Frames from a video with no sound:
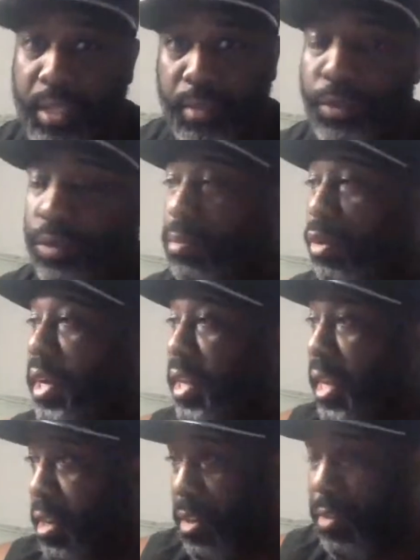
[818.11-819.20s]
the full
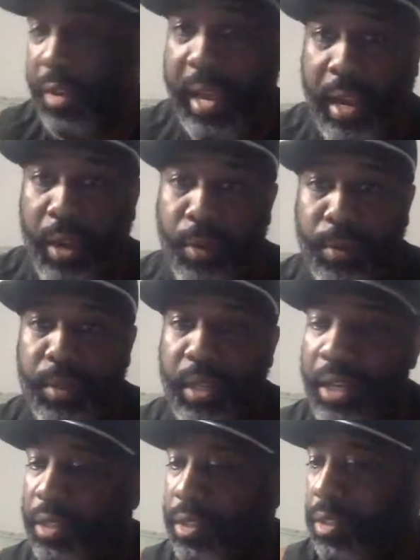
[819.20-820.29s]
breakdown of how
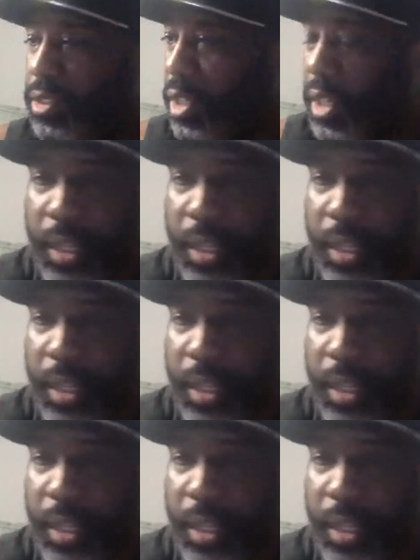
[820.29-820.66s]
it looks.